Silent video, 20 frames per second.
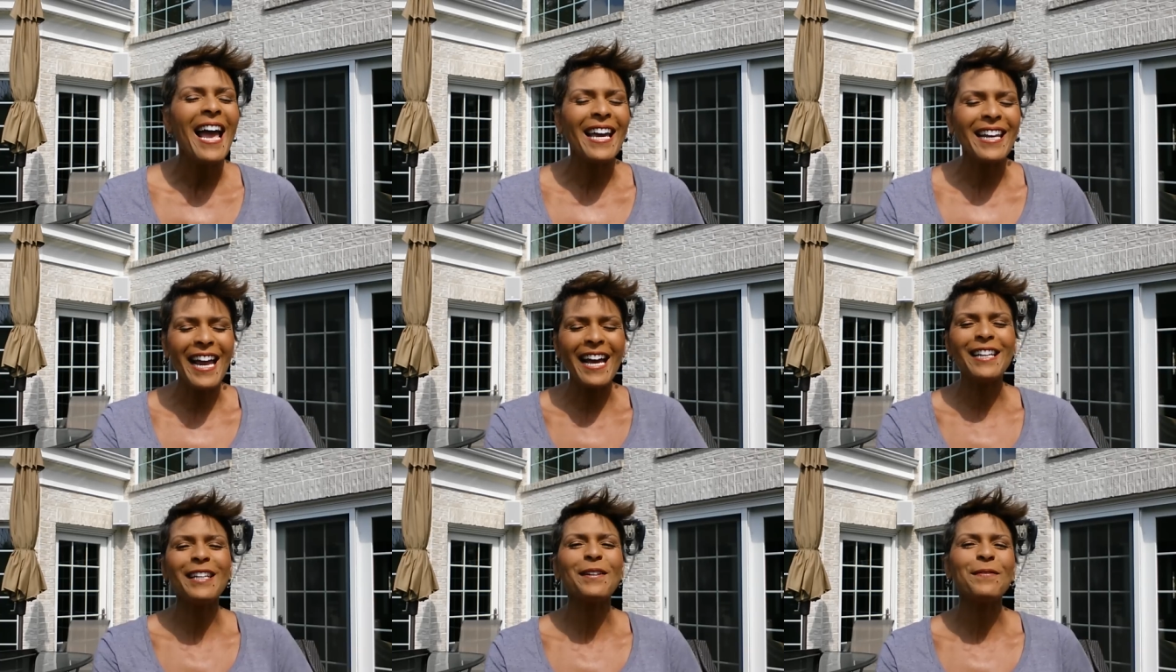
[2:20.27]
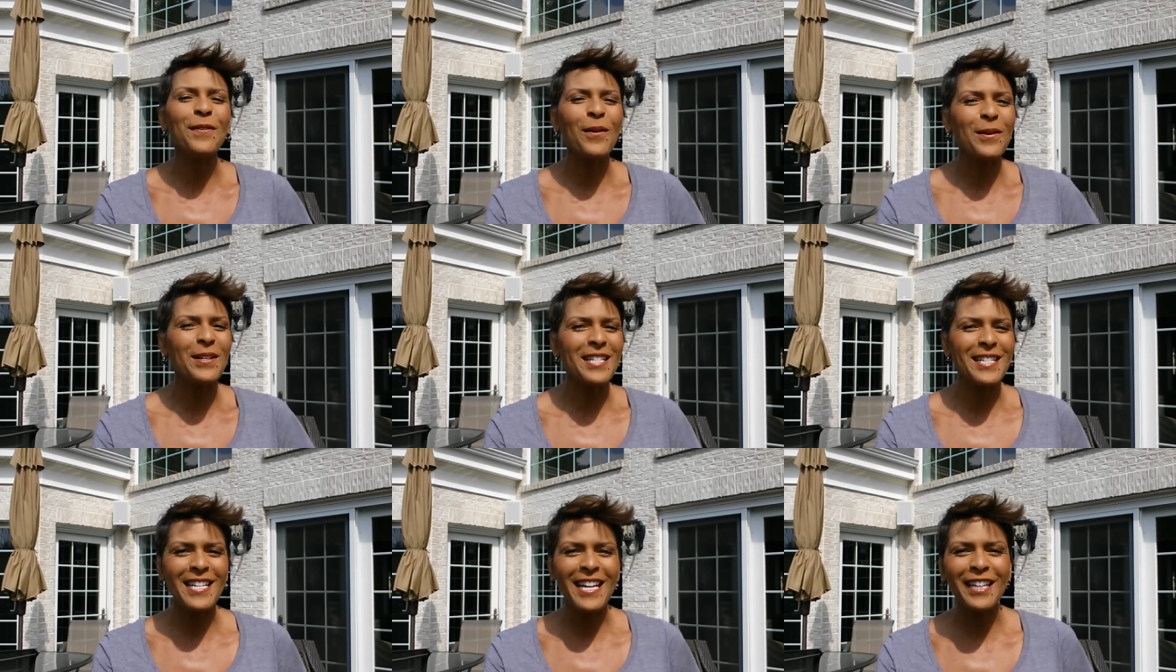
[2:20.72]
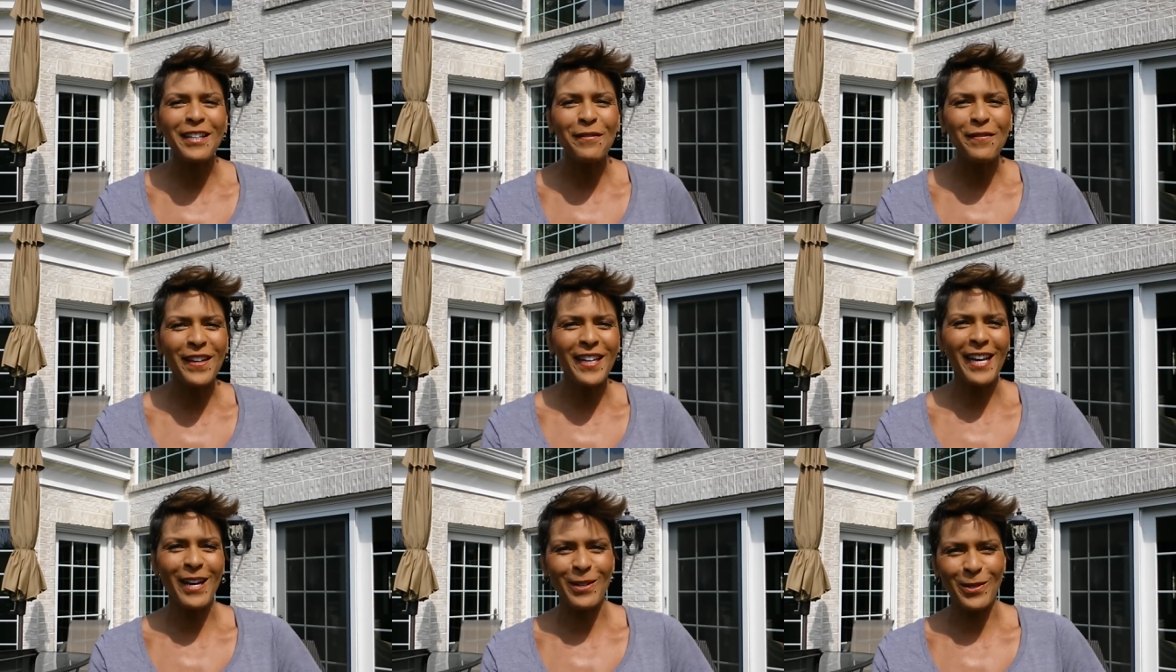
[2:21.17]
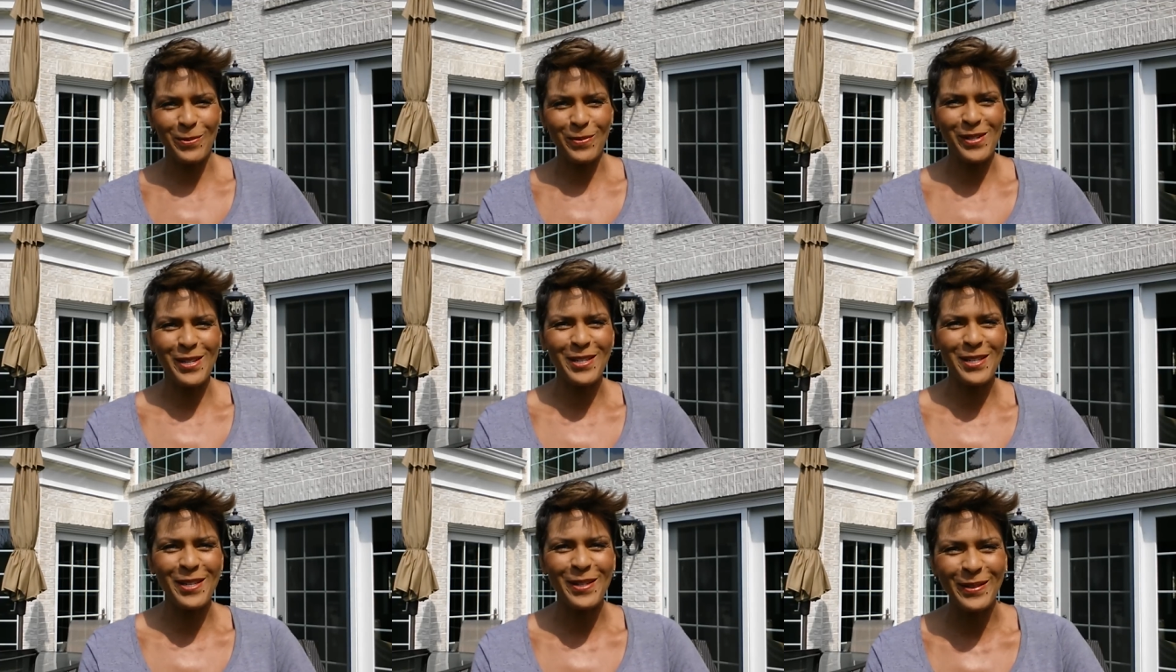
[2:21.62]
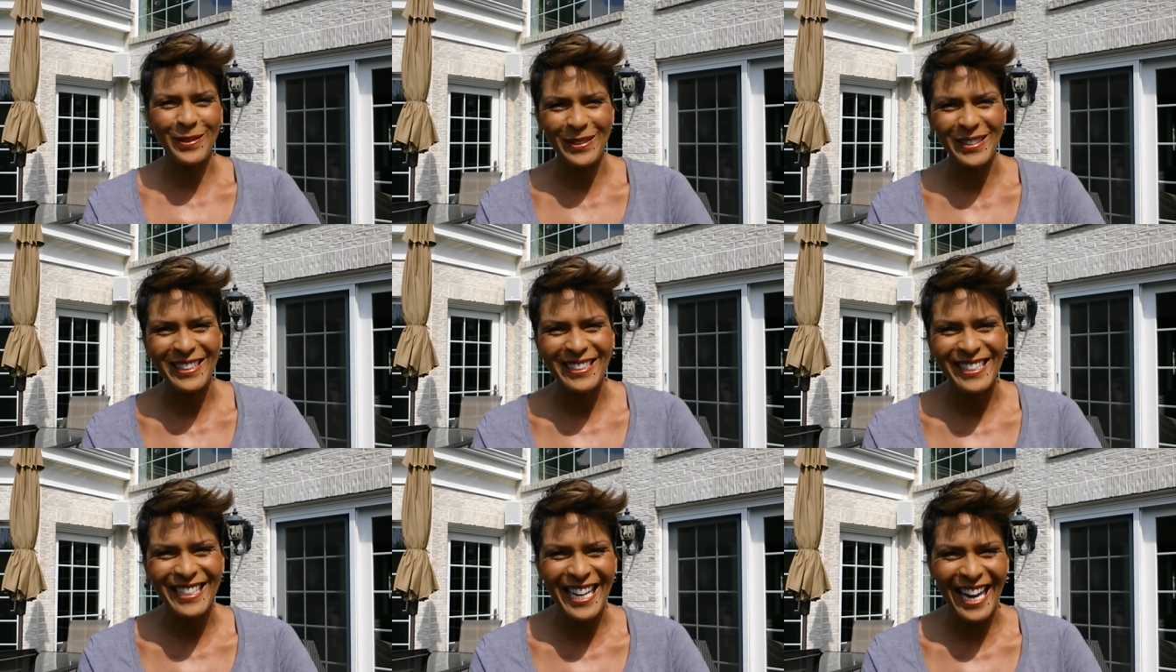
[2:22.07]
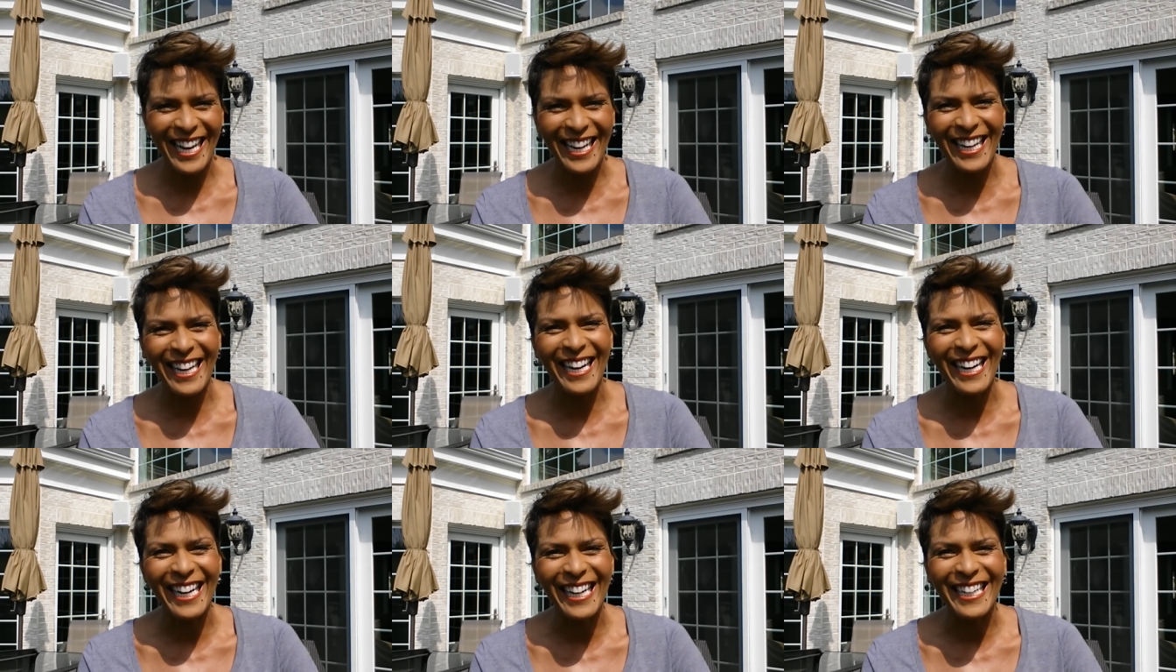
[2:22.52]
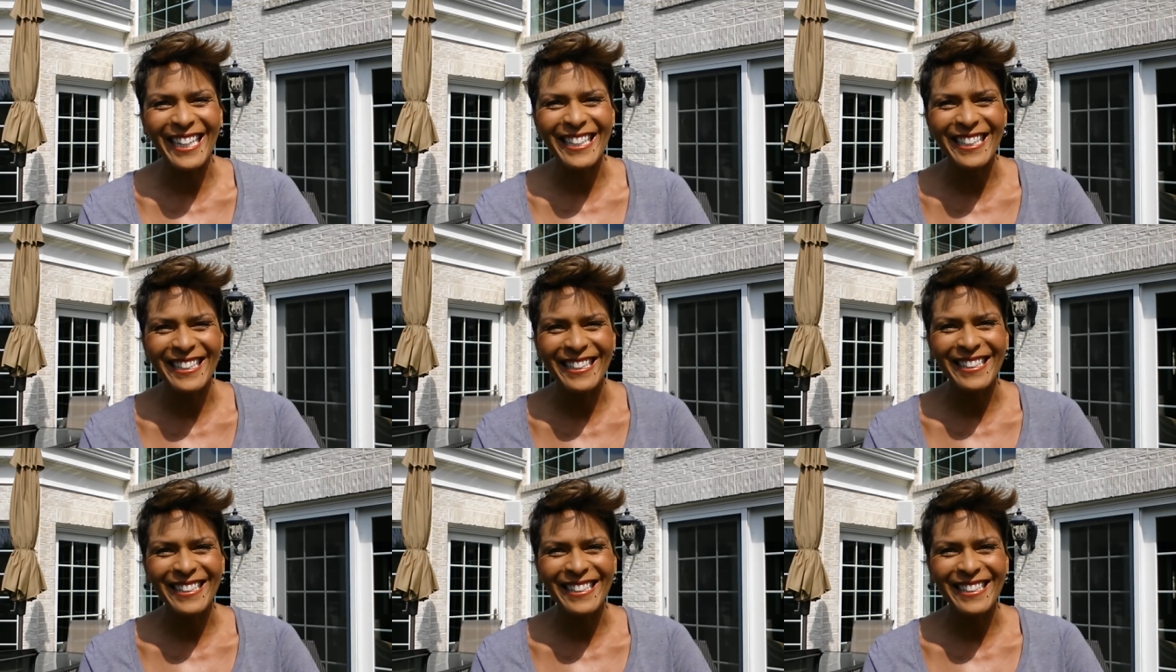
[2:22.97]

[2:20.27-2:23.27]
And I look forward to seeing your videos real soon. Take care.